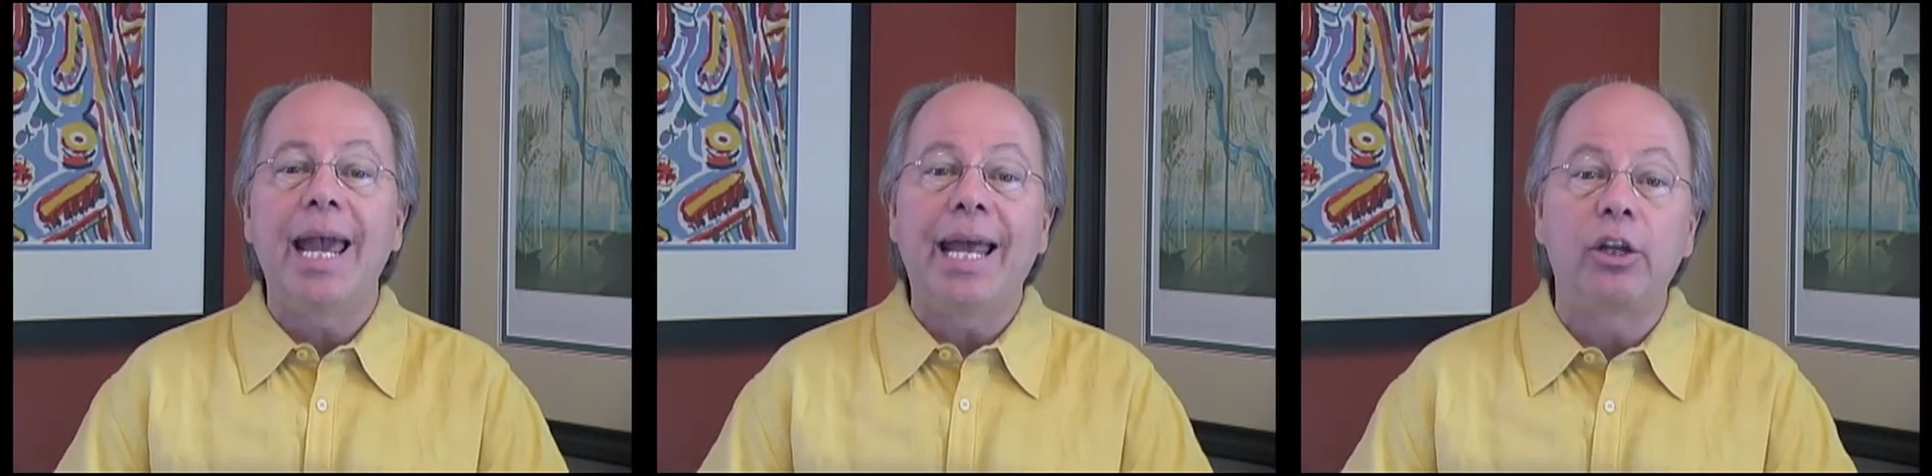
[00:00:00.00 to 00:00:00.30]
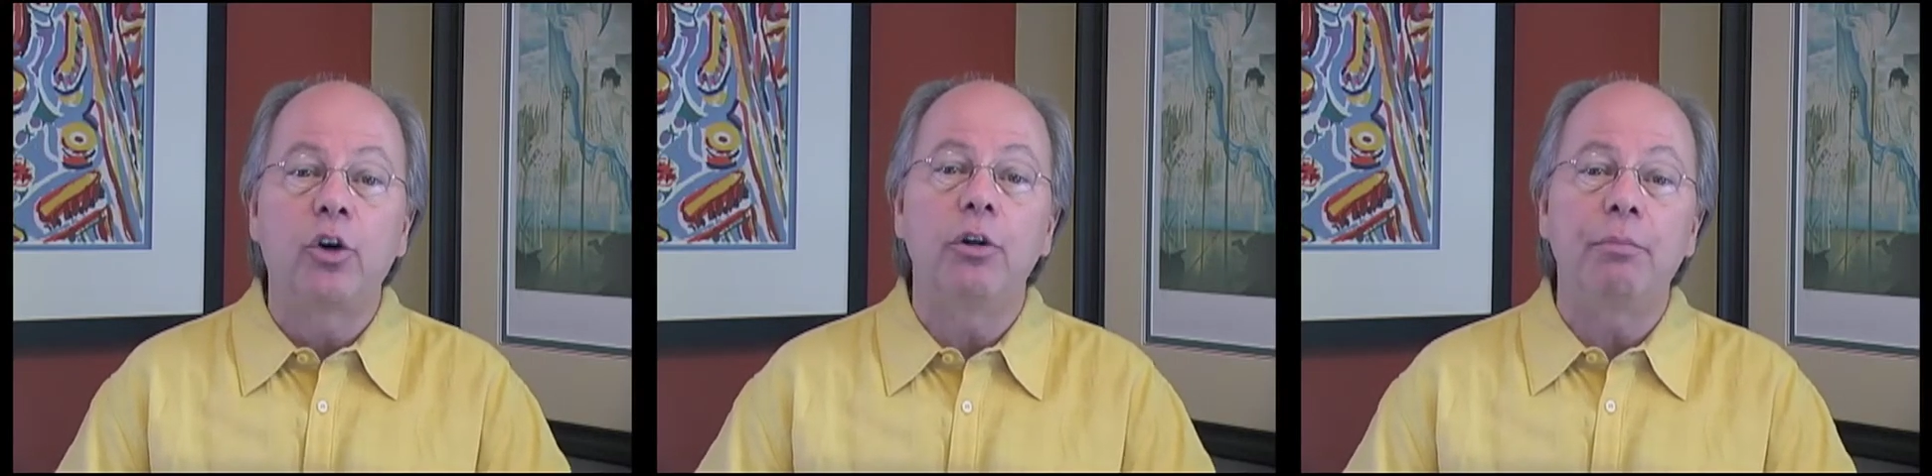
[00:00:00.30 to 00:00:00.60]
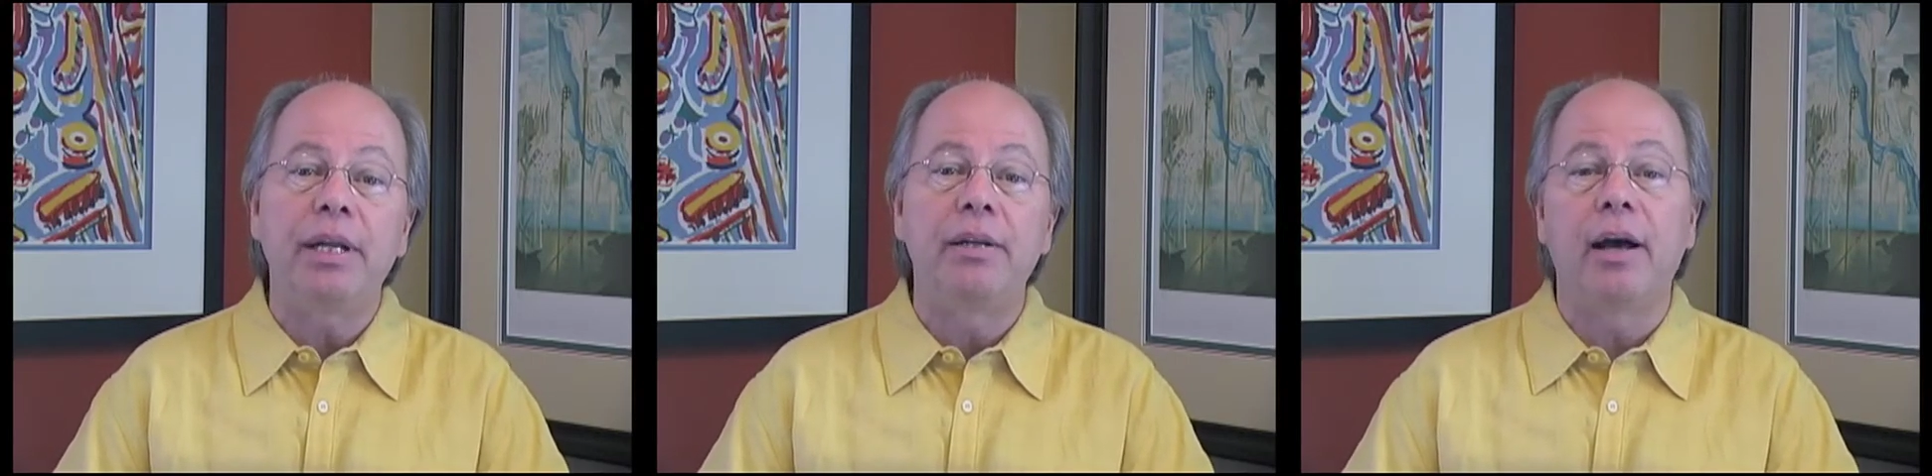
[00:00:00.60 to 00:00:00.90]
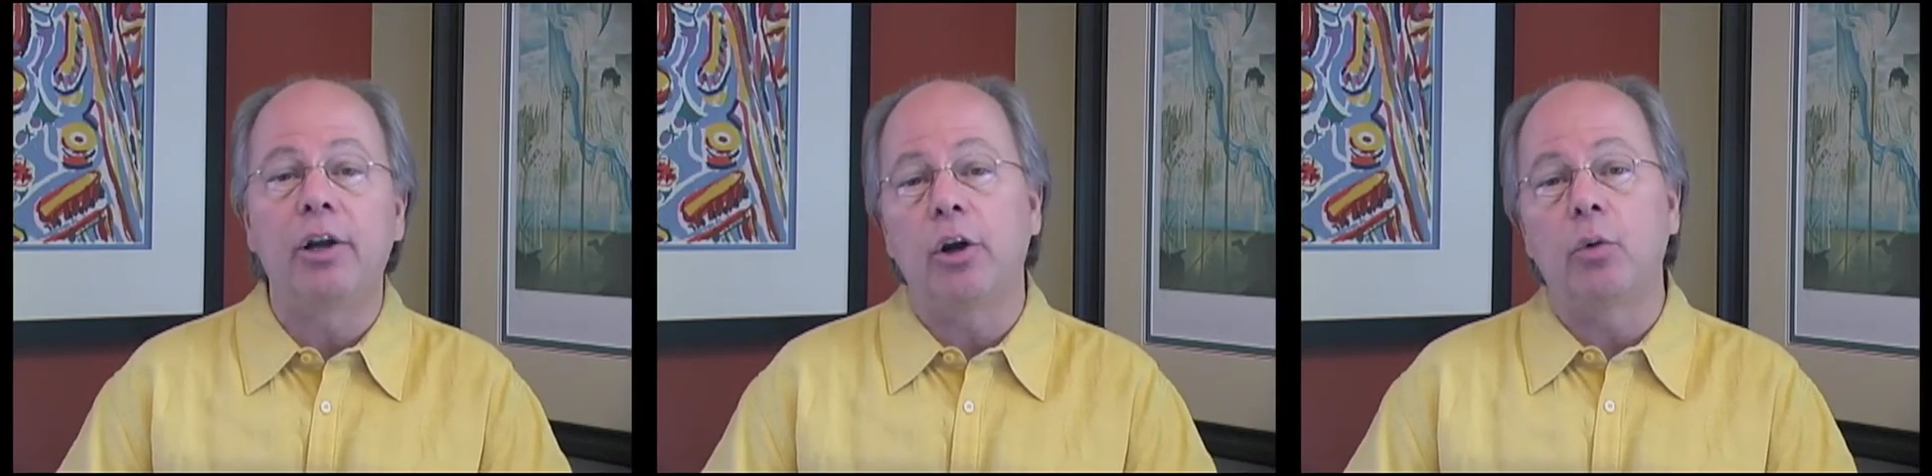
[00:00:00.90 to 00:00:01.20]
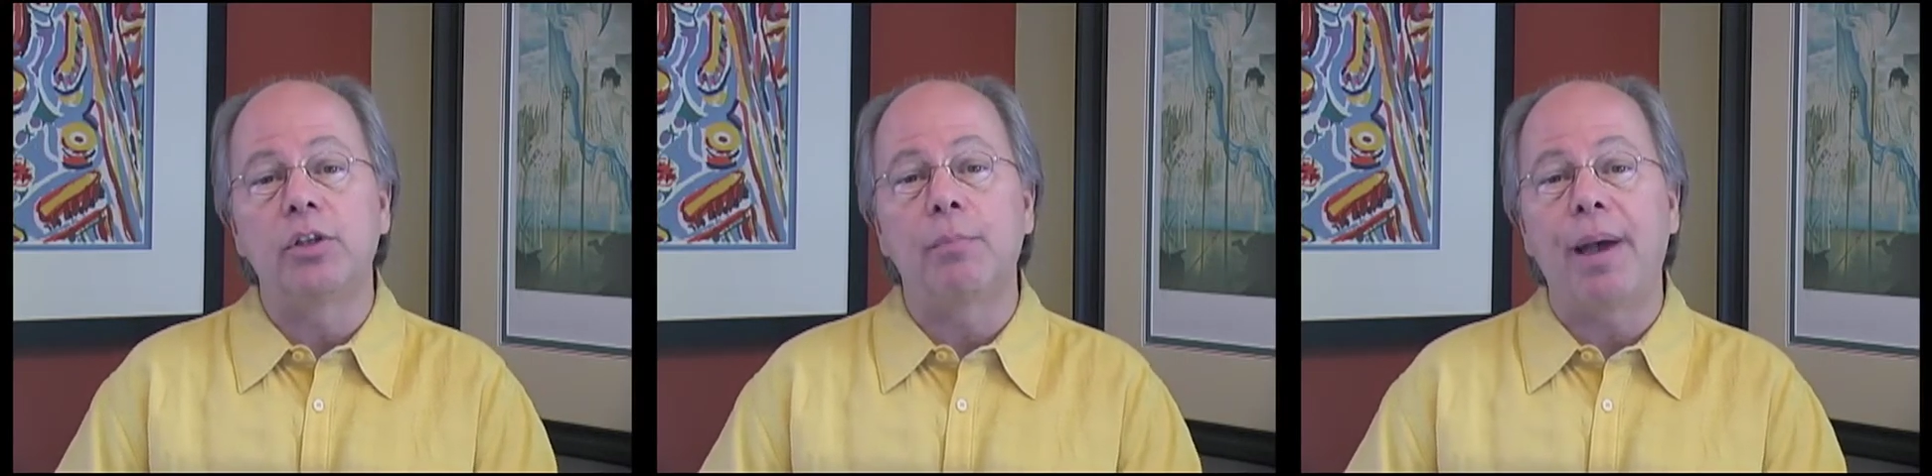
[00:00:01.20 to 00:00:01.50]
it couldn't be done or it
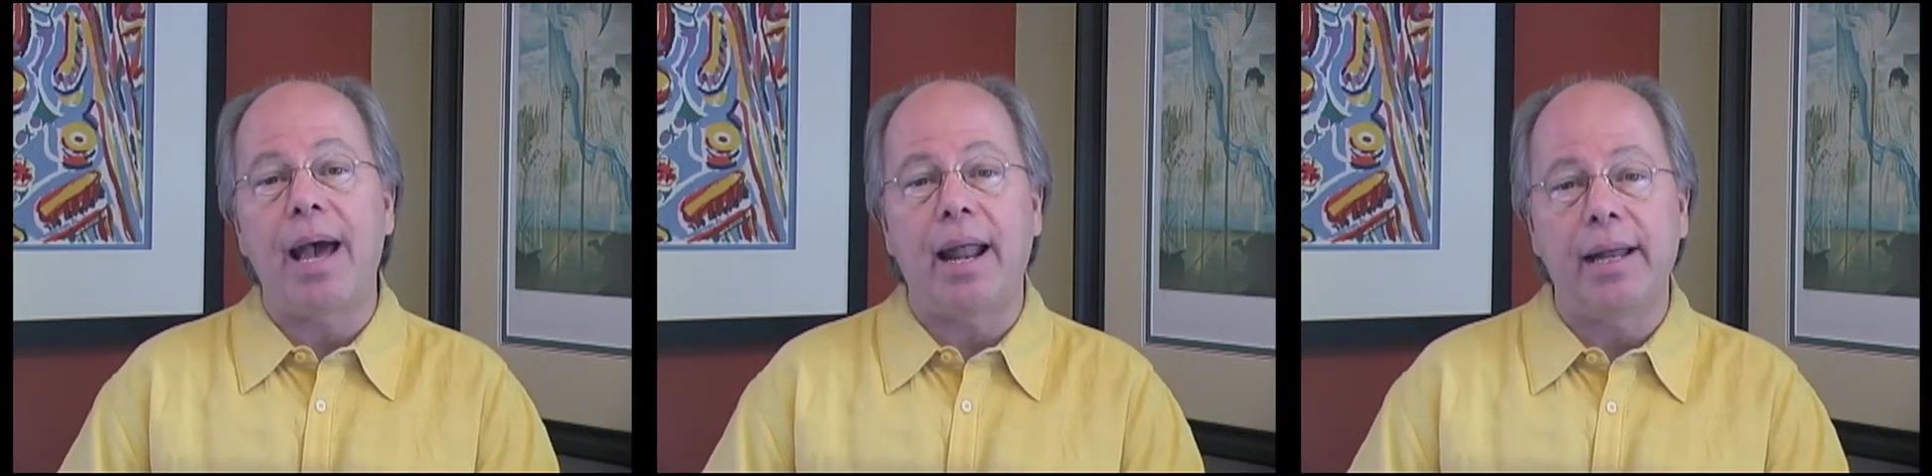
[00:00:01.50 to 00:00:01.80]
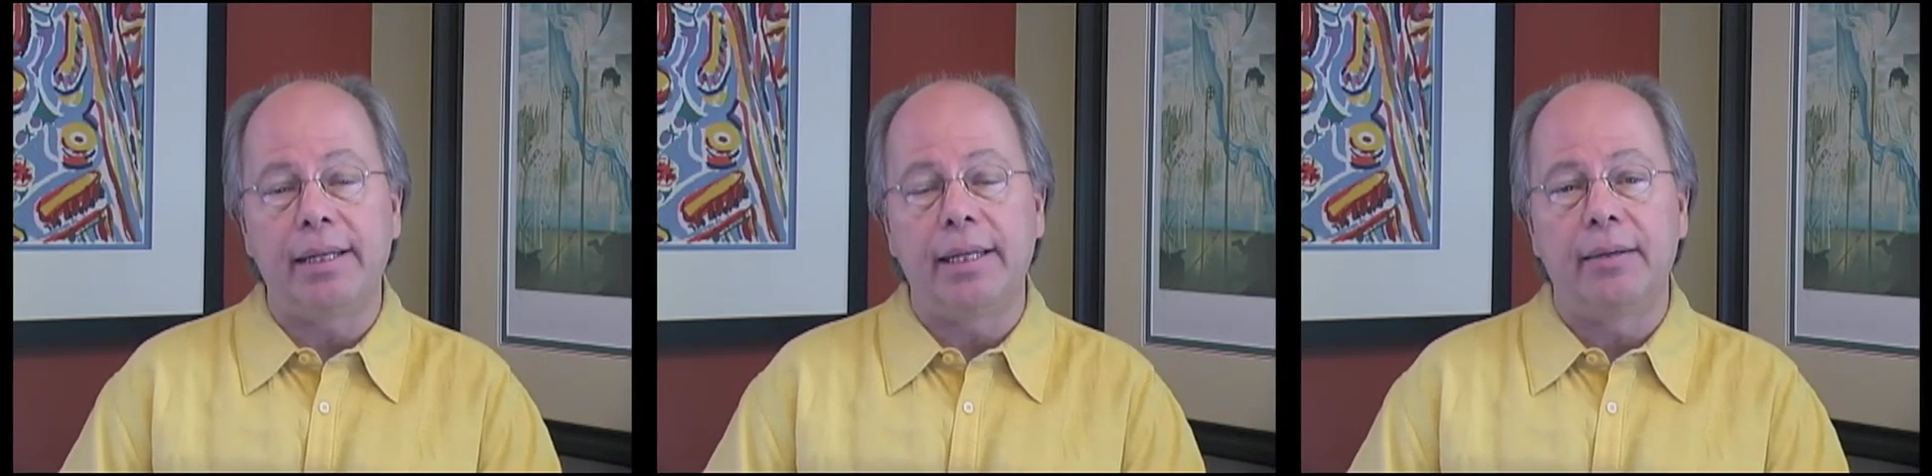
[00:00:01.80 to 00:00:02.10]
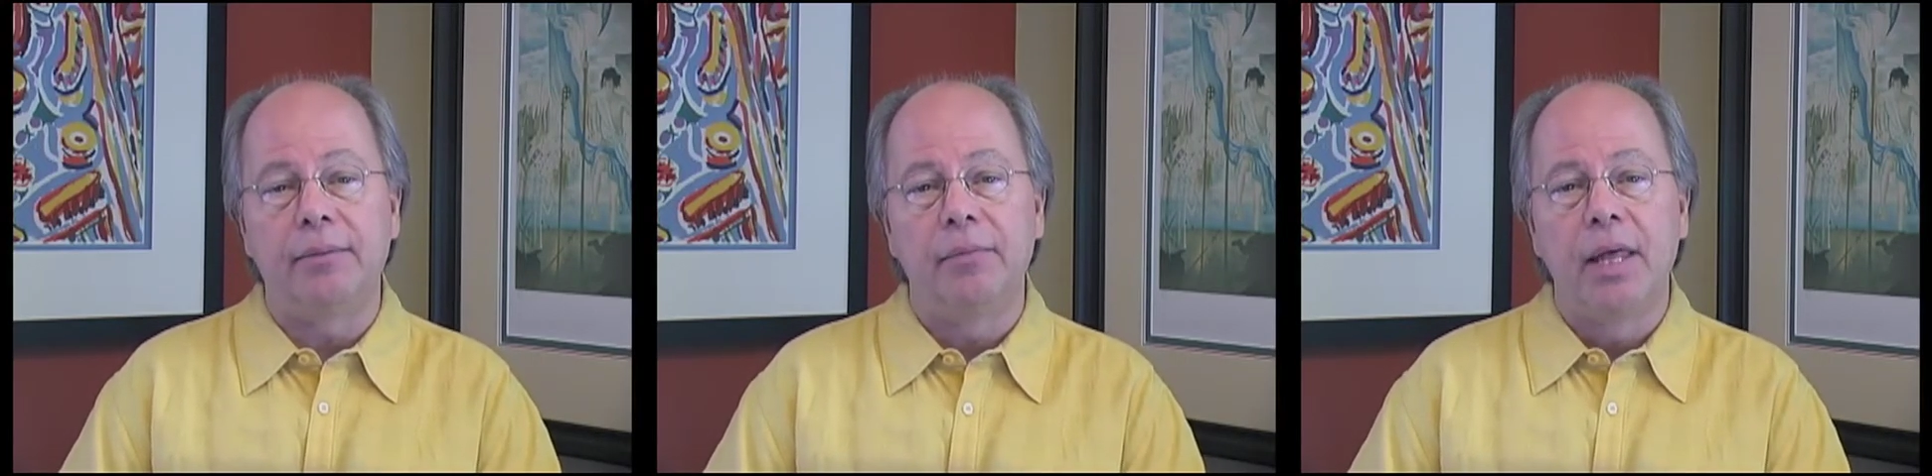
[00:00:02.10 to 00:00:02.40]
was a bad idea.